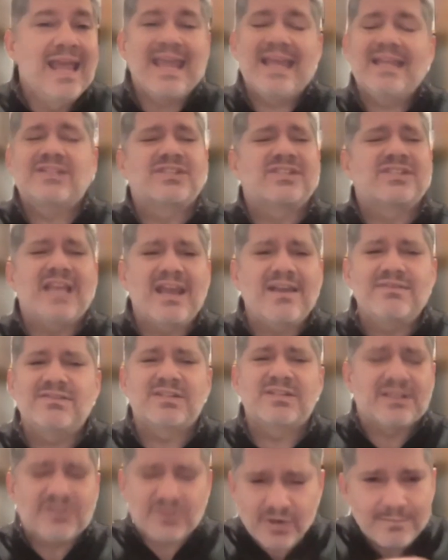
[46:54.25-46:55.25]
it
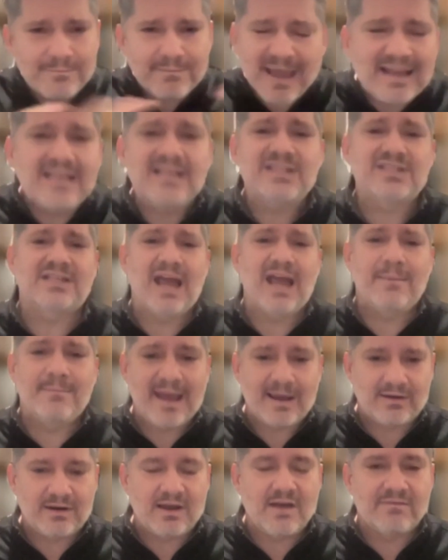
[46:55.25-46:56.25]
saves tremendous
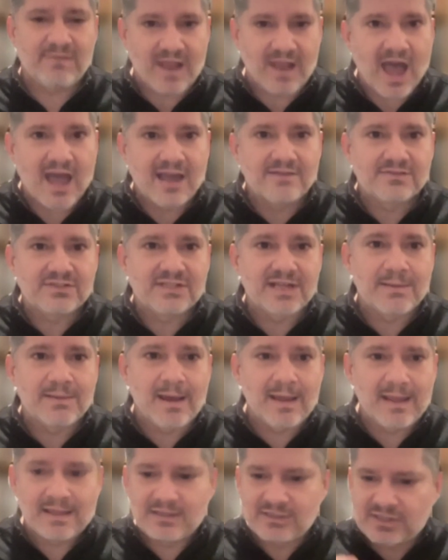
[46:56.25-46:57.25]
amount of lives
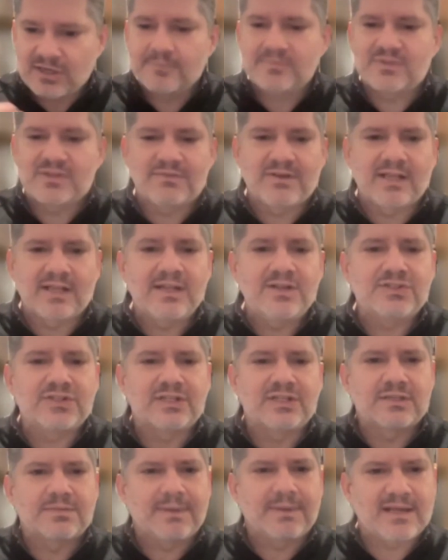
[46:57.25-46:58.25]
in terms of
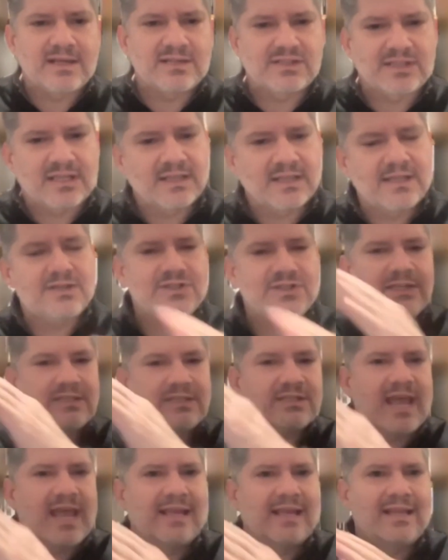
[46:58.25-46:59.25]
collisions, because
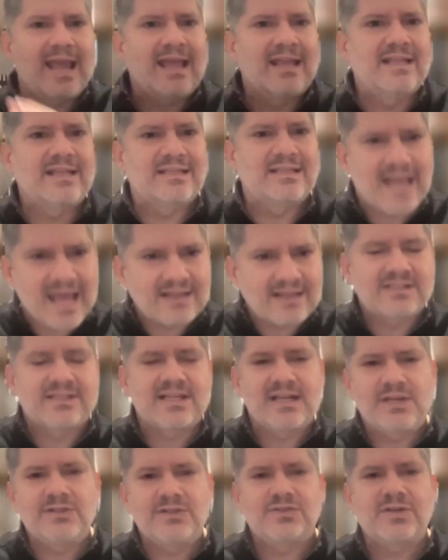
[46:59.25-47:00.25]
collisions and
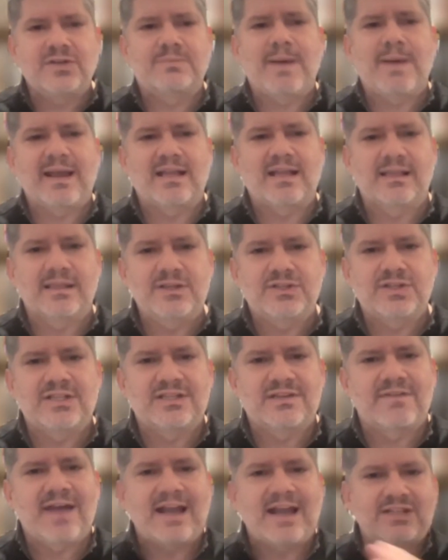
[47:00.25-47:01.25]
deaths and injuries by collisions have